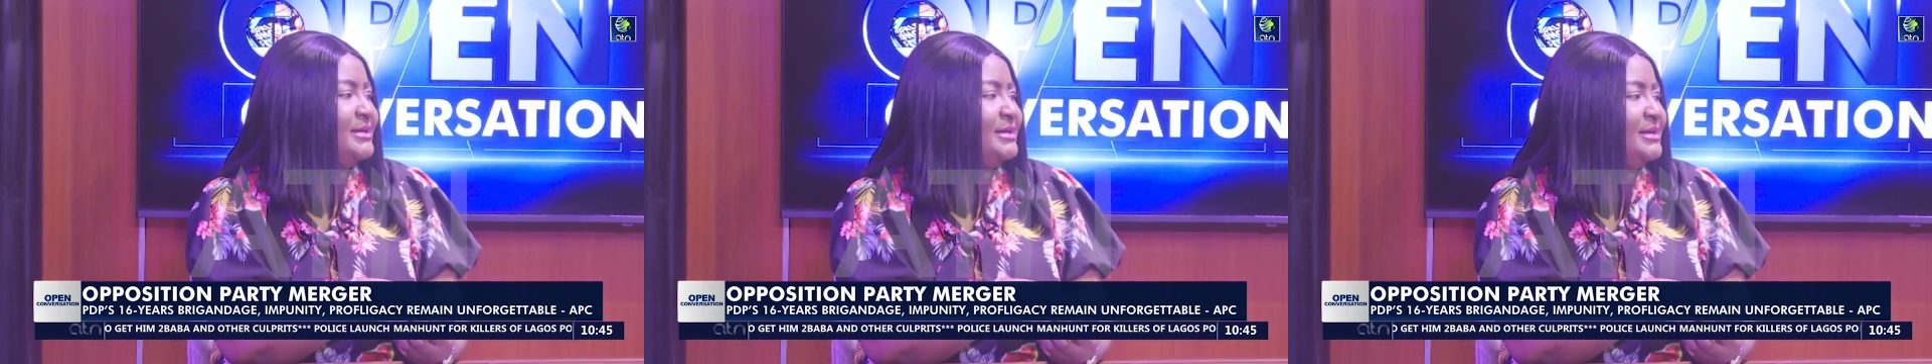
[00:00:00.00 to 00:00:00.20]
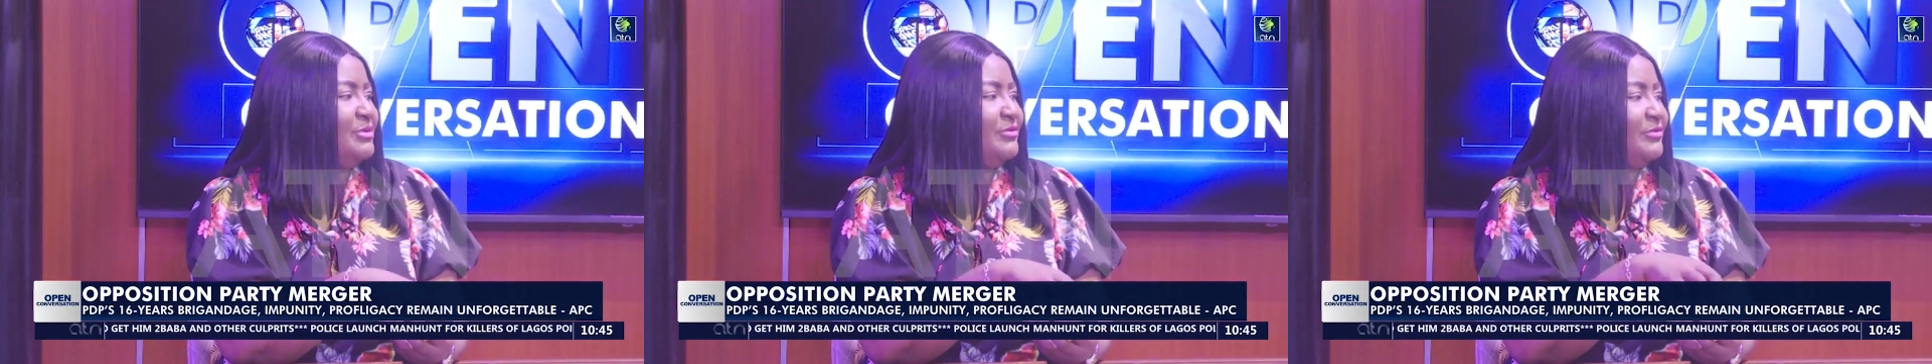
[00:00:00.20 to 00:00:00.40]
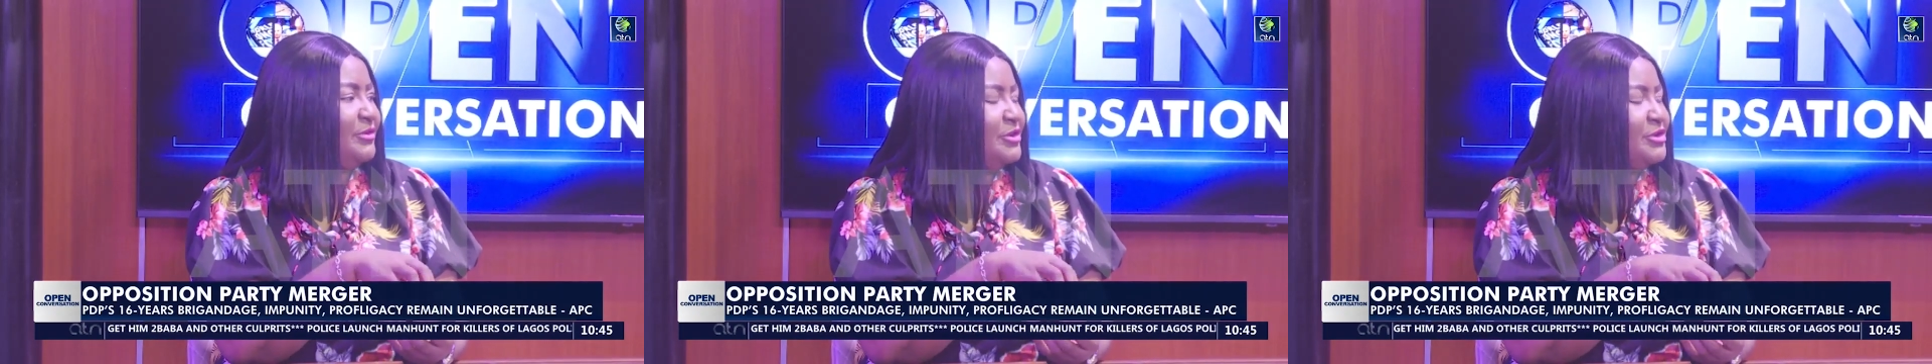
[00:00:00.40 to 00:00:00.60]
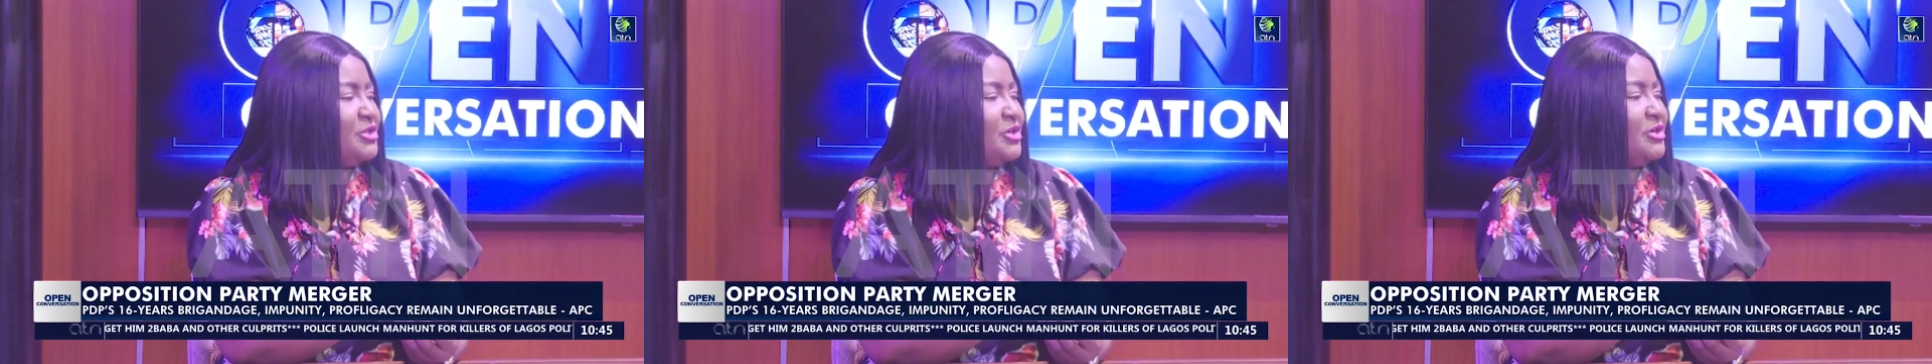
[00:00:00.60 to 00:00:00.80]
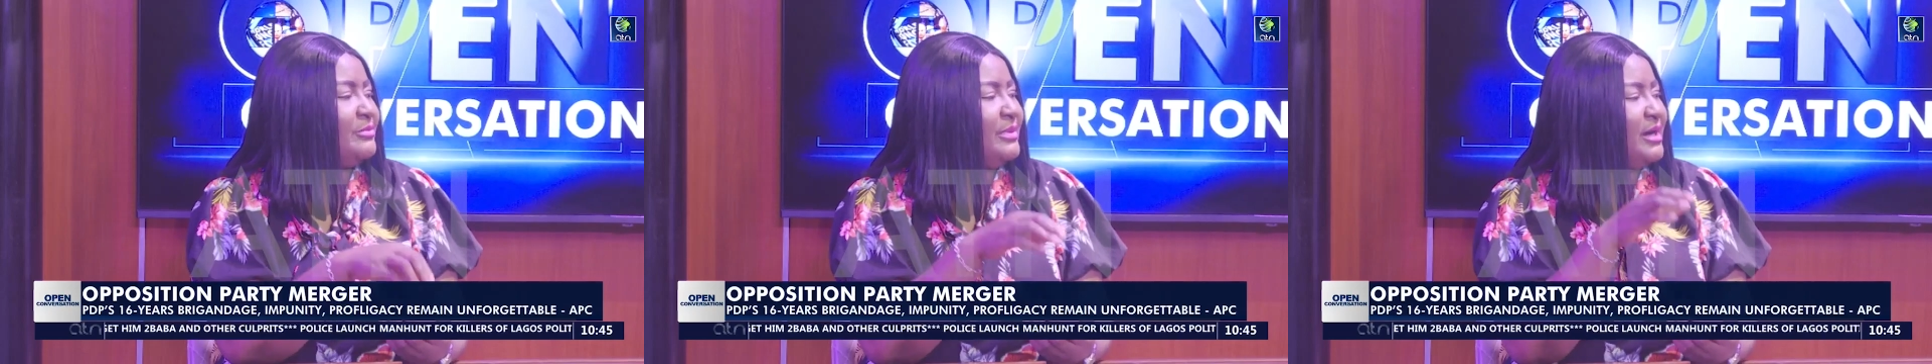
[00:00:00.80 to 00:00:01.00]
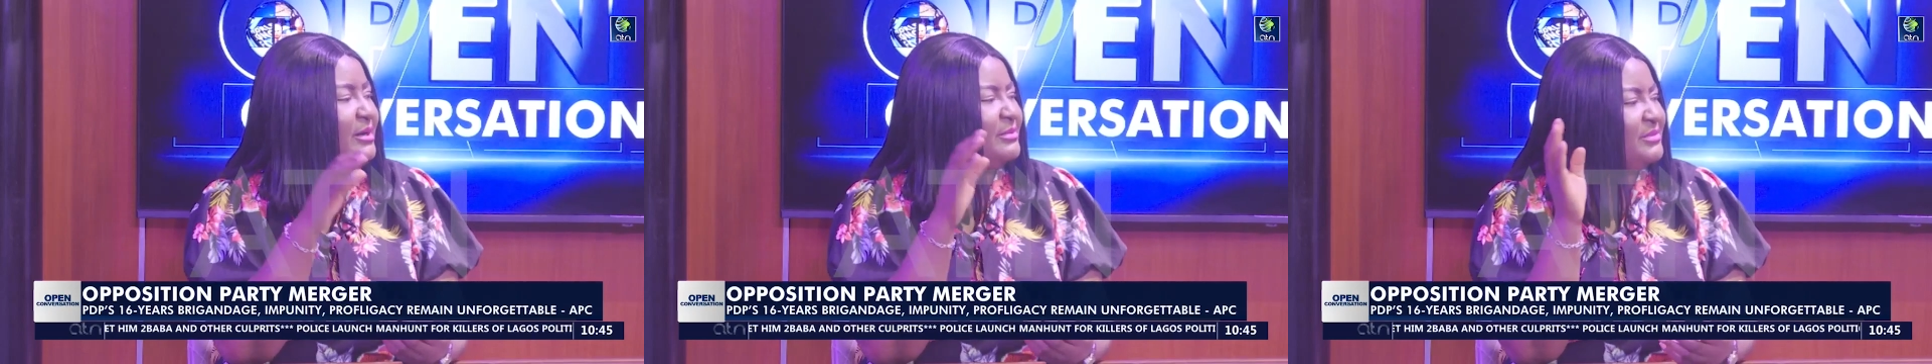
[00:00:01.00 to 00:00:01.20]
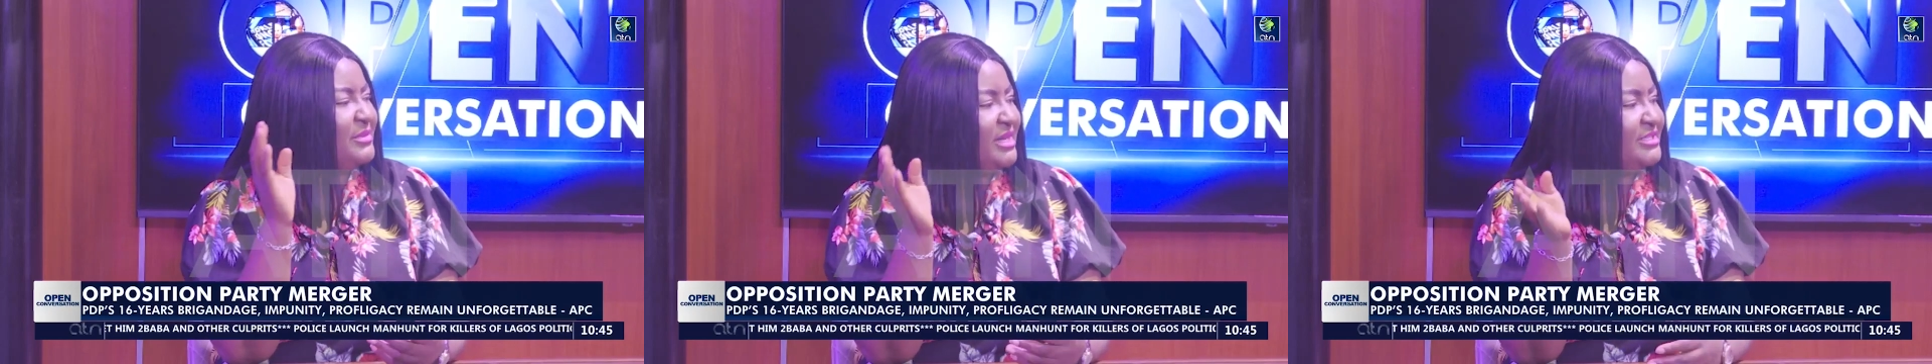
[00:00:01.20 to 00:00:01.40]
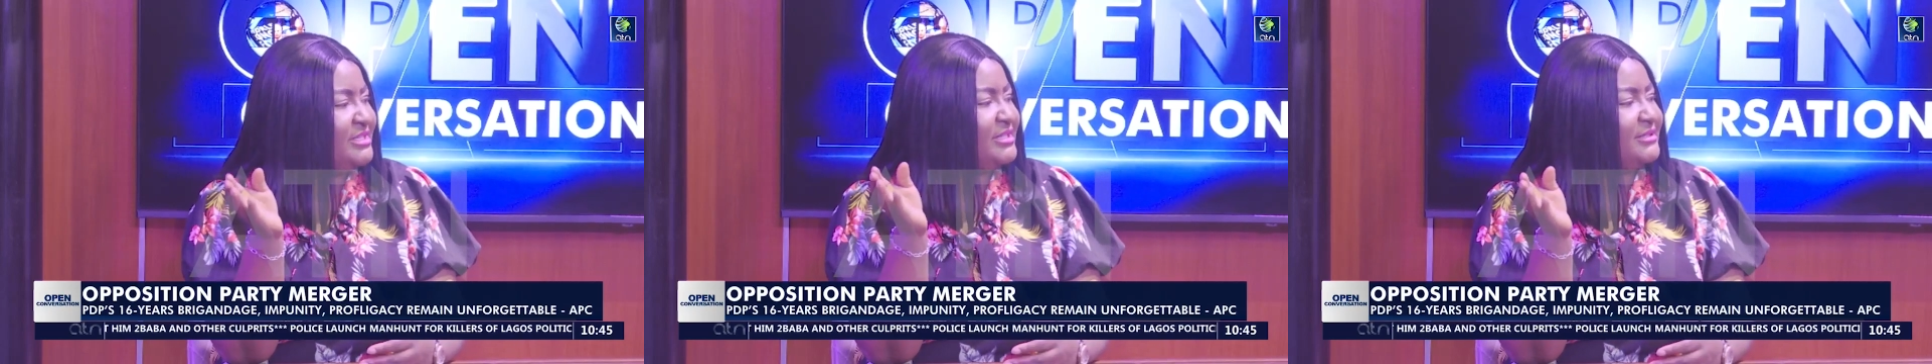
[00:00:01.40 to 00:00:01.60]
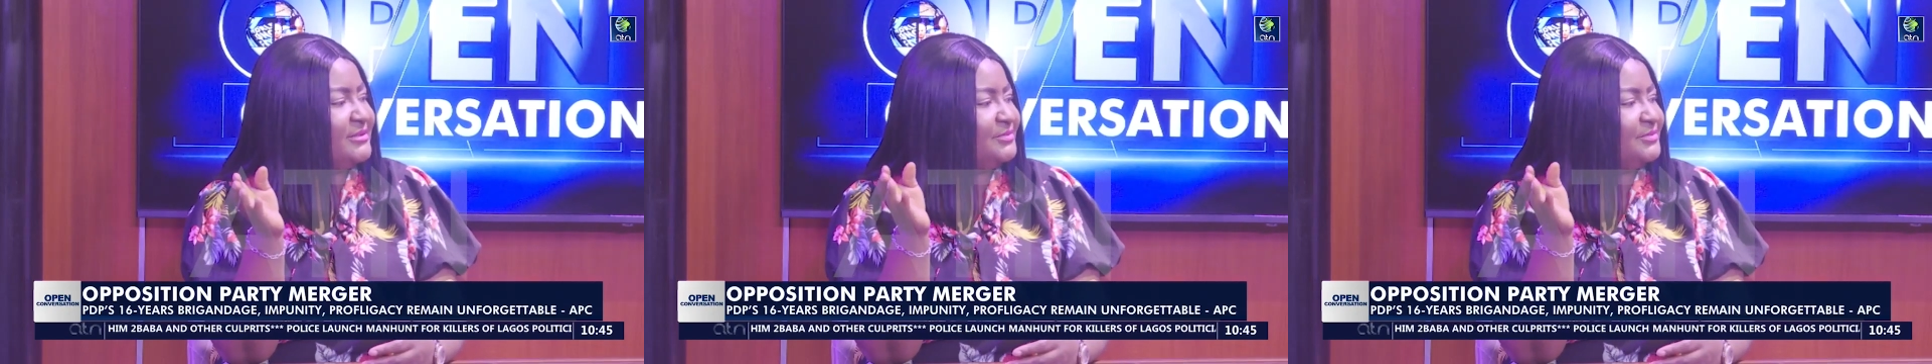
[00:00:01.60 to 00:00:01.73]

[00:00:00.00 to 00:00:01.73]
before you talk about merger?